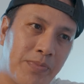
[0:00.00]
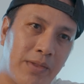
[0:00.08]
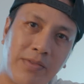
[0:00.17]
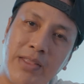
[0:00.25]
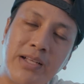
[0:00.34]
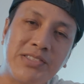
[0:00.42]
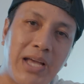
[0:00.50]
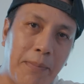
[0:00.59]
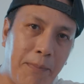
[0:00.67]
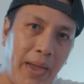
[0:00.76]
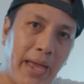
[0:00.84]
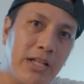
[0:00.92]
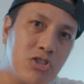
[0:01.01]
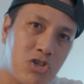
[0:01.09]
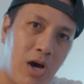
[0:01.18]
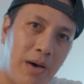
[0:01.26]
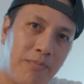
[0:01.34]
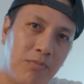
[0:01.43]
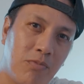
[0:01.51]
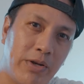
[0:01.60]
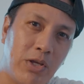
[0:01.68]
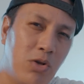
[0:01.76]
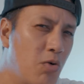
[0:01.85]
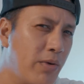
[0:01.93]
things like paint job,
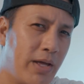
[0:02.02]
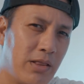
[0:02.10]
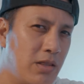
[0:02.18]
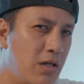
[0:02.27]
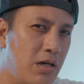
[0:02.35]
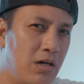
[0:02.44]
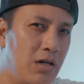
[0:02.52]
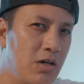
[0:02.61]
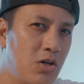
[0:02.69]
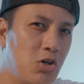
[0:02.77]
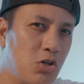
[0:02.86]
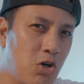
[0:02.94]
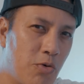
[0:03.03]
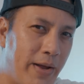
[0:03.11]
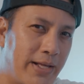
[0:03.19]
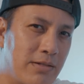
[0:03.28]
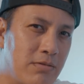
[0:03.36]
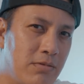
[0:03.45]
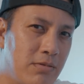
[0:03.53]
when you don't get the correct